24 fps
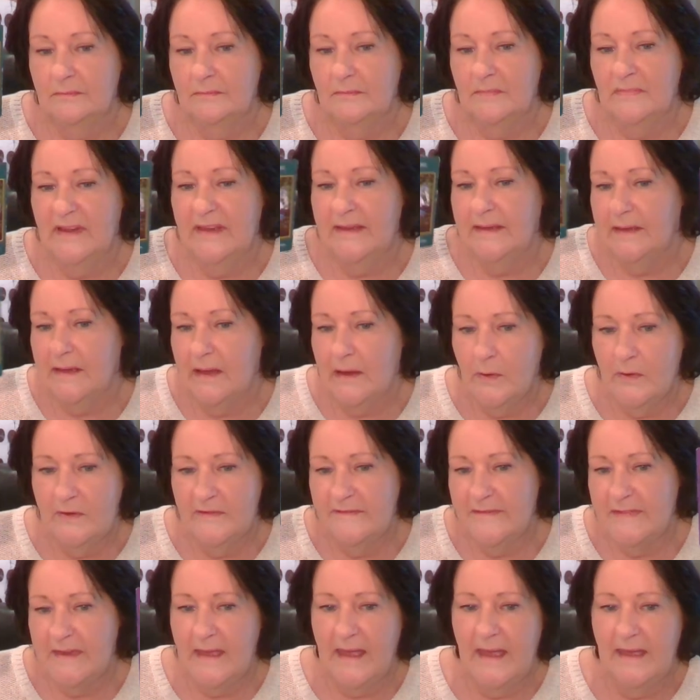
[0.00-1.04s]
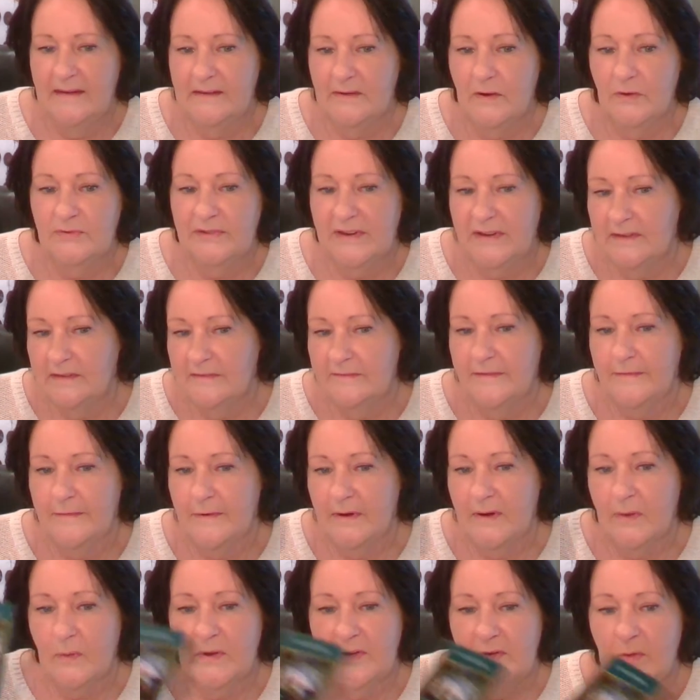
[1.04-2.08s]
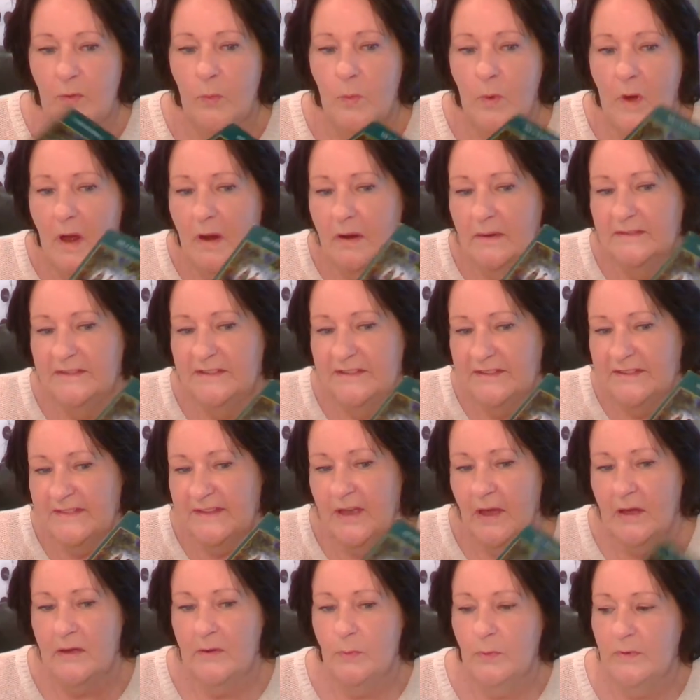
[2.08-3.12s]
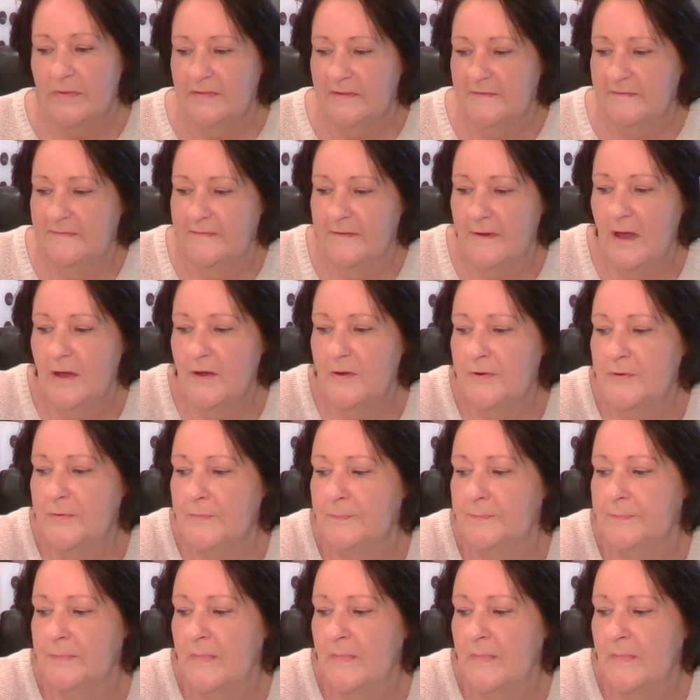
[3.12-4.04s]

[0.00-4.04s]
let go of the adulting for a little while and just go with the flow.